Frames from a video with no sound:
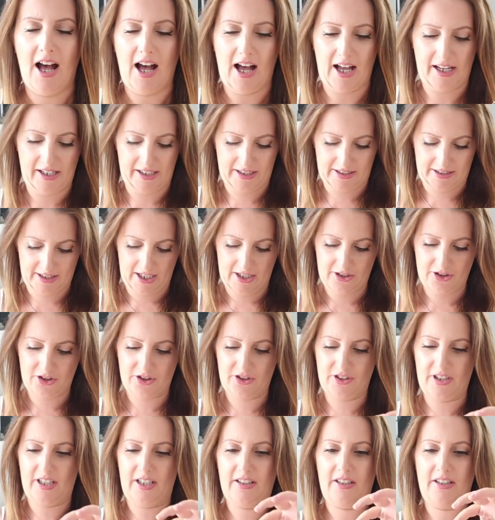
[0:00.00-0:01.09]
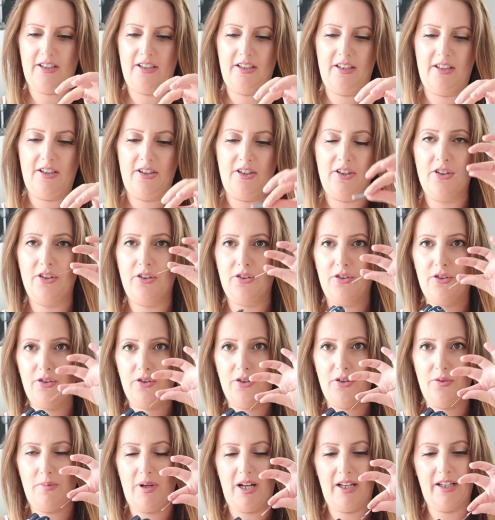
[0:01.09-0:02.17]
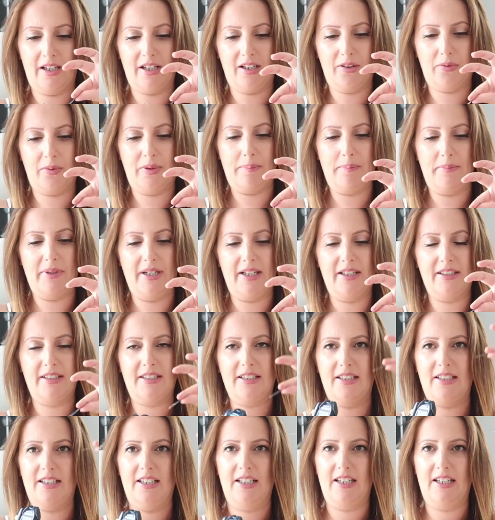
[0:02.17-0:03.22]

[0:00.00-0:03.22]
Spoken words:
I attach that to my equipment.